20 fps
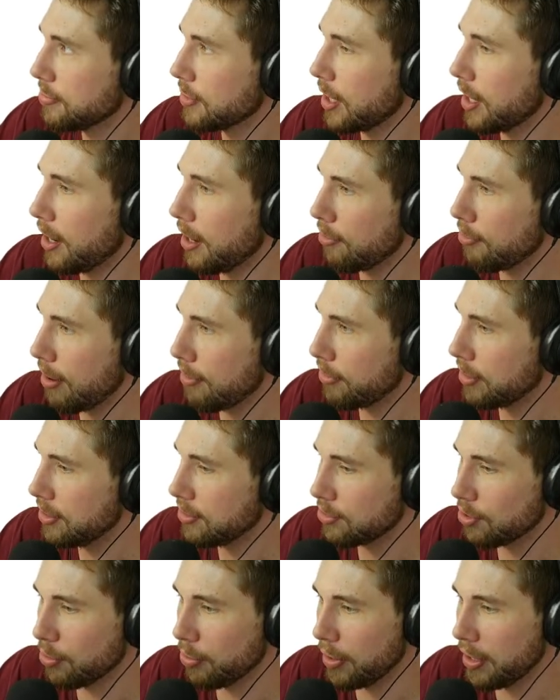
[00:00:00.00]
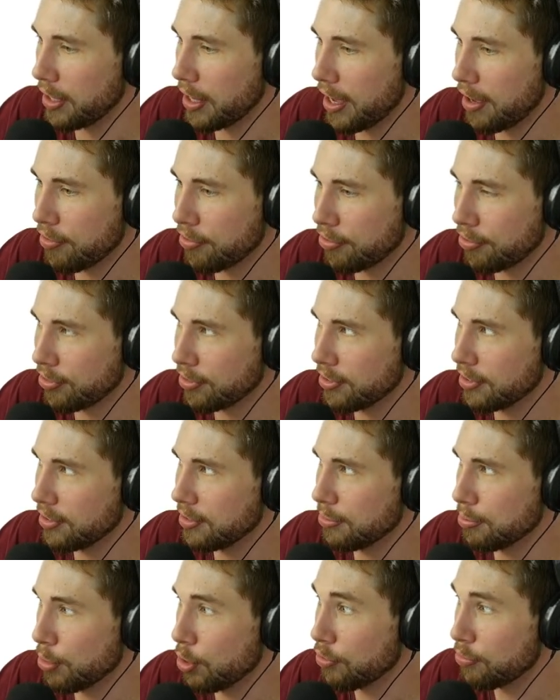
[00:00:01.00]
High gravity, so we have
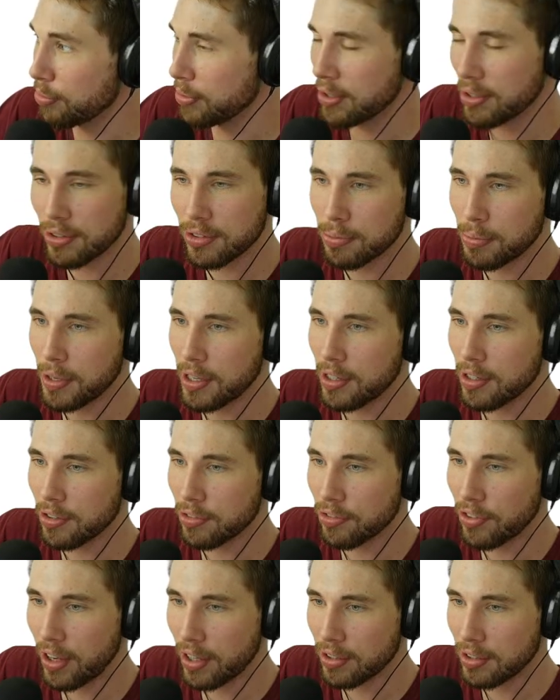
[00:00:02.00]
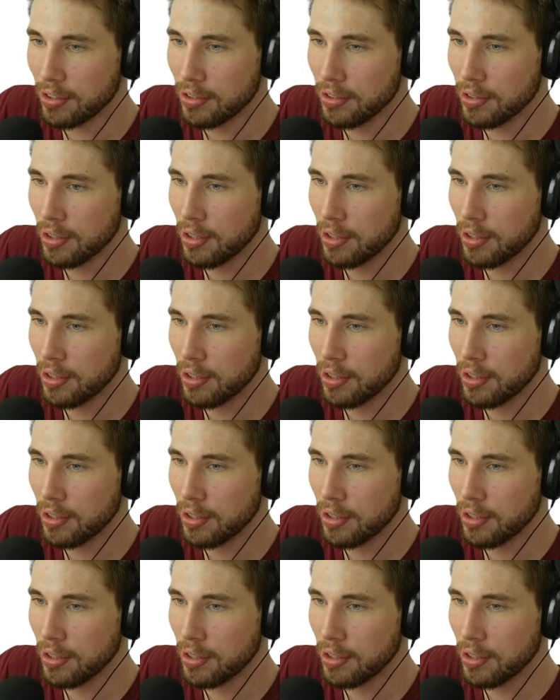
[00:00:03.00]
movement speed affected.